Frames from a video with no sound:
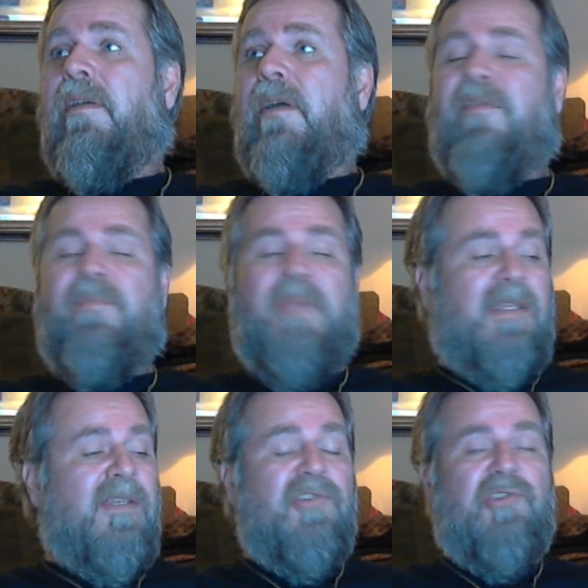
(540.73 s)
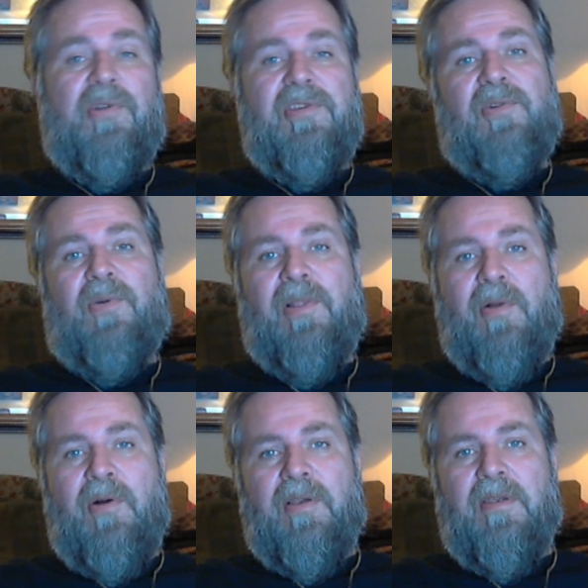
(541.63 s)
of making a short story
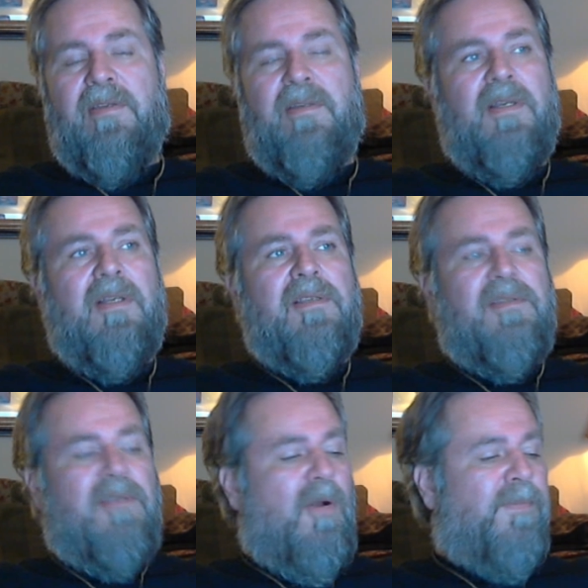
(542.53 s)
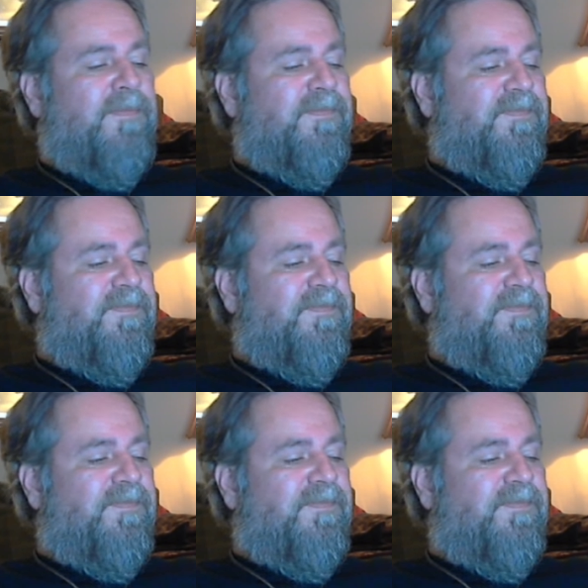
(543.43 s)
long. So,